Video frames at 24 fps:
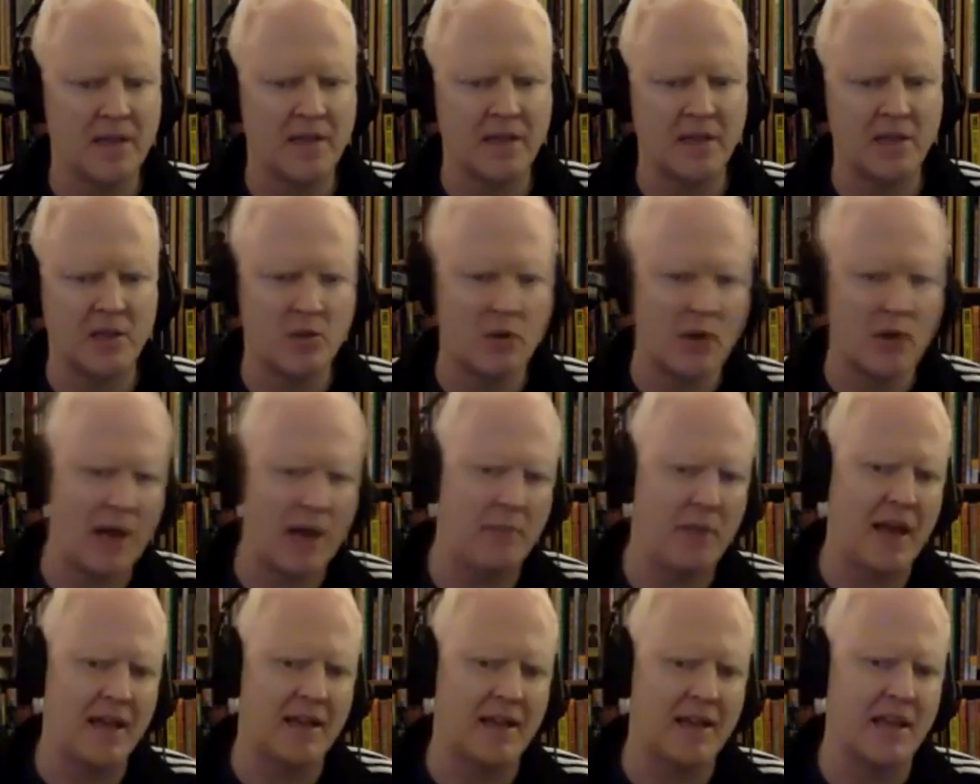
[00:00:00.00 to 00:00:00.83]
and then you add
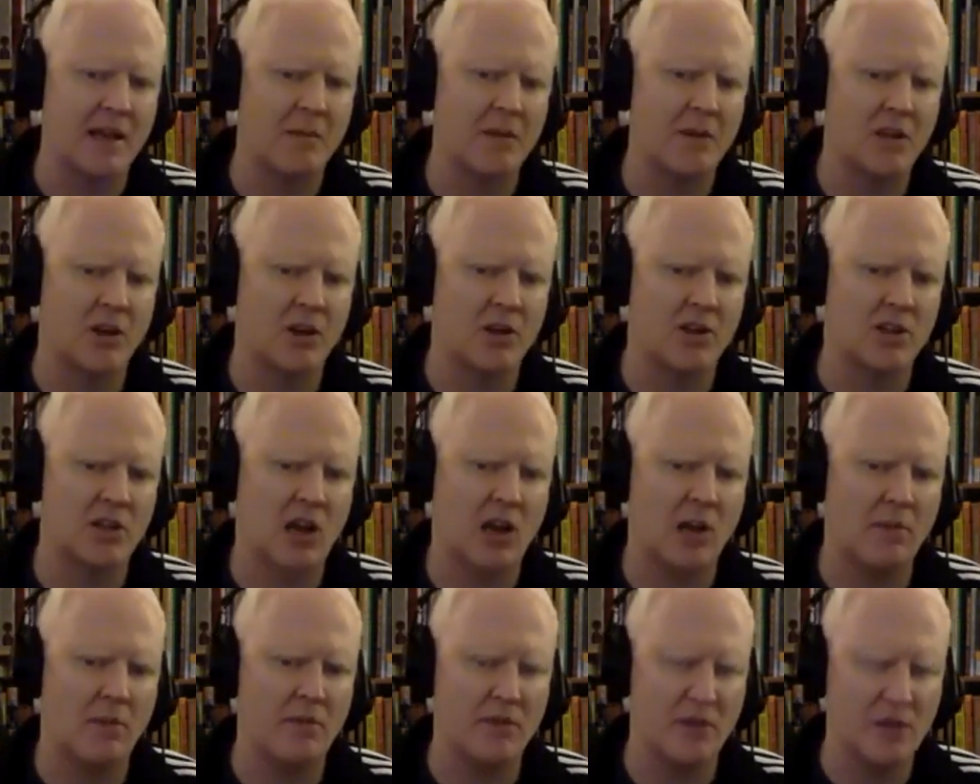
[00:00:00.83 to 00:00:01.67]
pandemic on
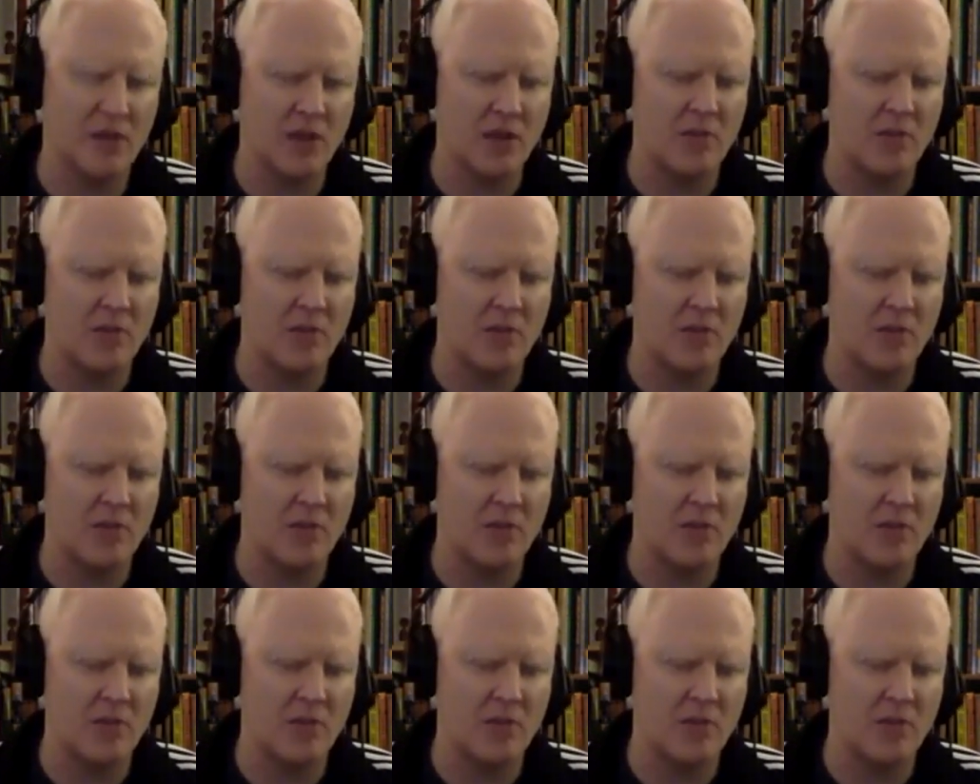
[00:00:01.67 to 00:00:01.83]
top of it.